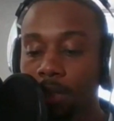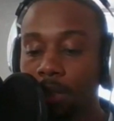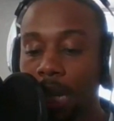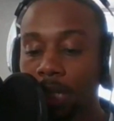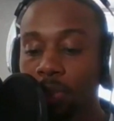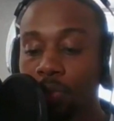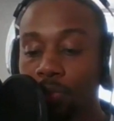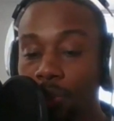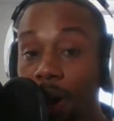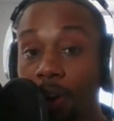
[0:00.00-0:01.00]
Not too
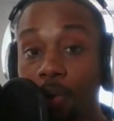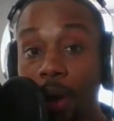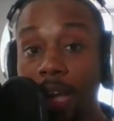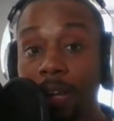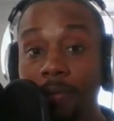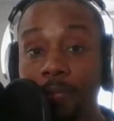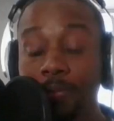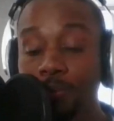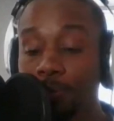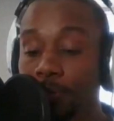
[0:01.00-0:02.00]
far away
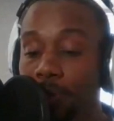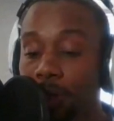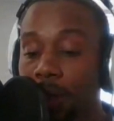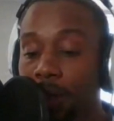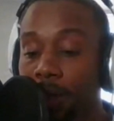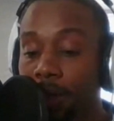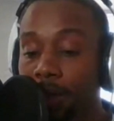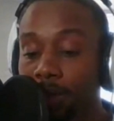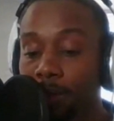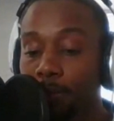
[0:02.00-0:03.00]

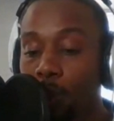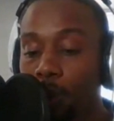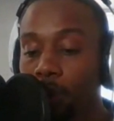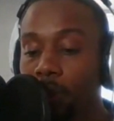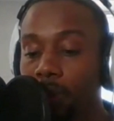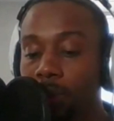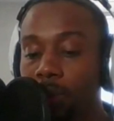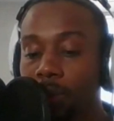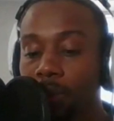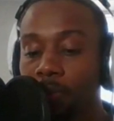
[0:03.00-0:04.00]
is the
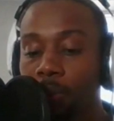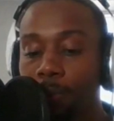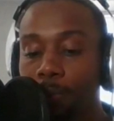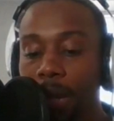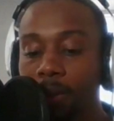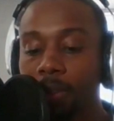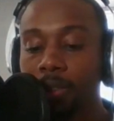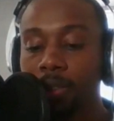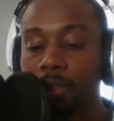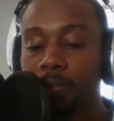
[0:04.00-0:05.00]
mortgage
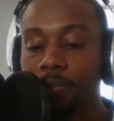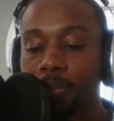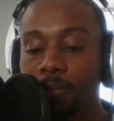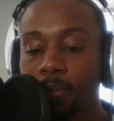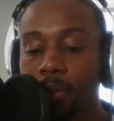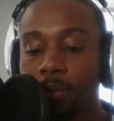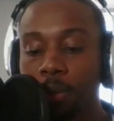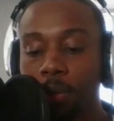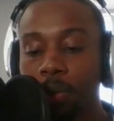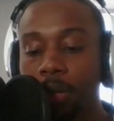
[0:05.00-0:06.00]
forbearance
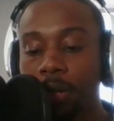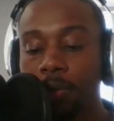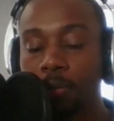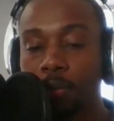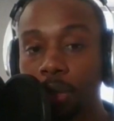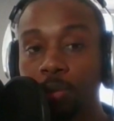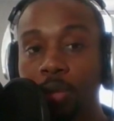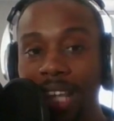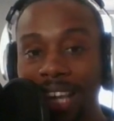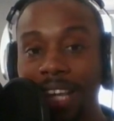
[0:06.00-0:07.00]
program, which
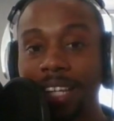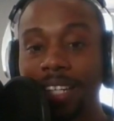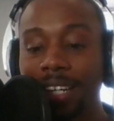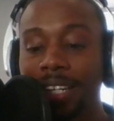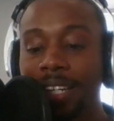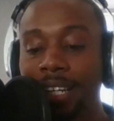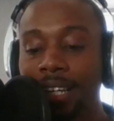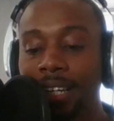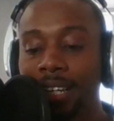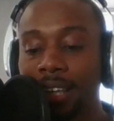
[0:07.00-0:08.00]
will end
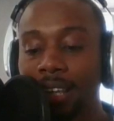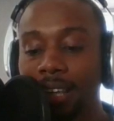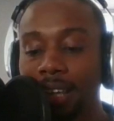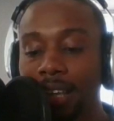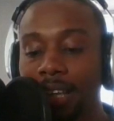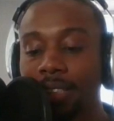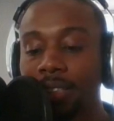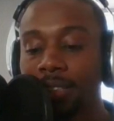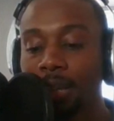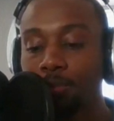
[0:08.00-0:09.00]
in
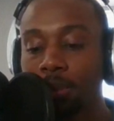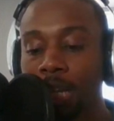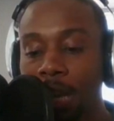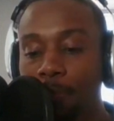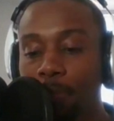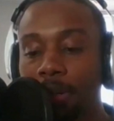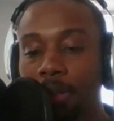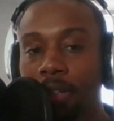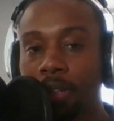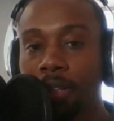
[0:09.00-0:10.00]

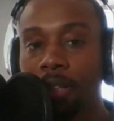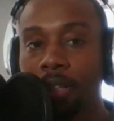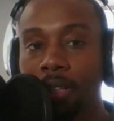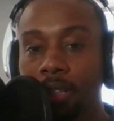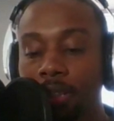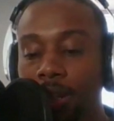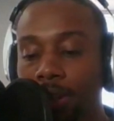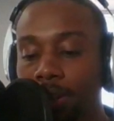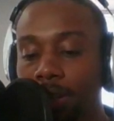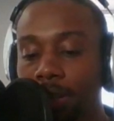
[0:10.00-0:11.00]
September
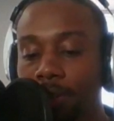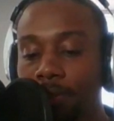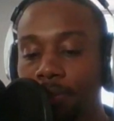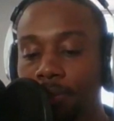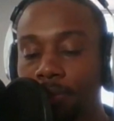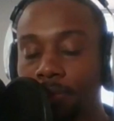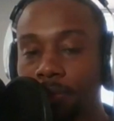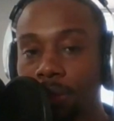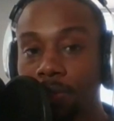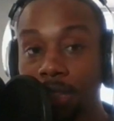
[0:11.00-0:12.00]
30th
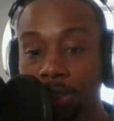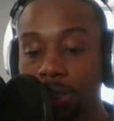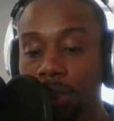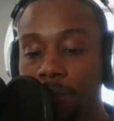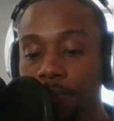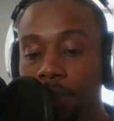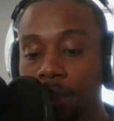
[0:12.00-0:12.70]
of this year.